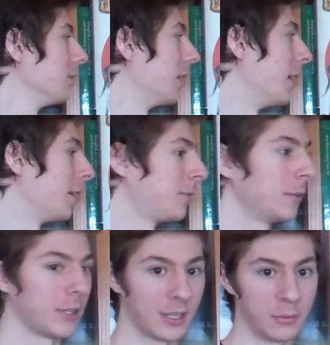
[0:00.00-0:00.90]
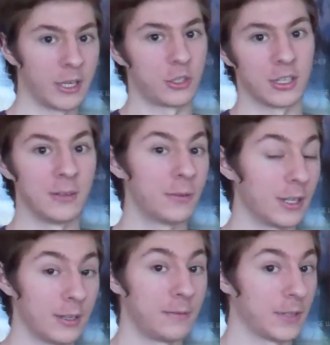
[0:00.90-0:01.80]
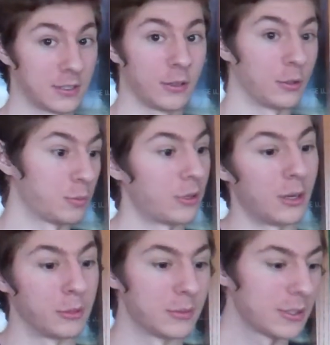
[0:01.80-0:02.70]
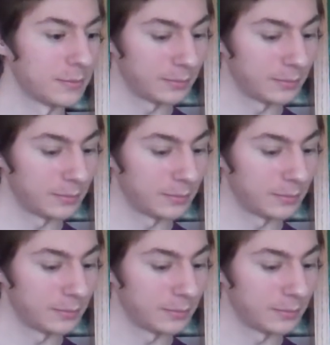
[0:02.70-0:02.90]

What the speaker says: And I feel like in BioShock Infinite they fixed all those problems.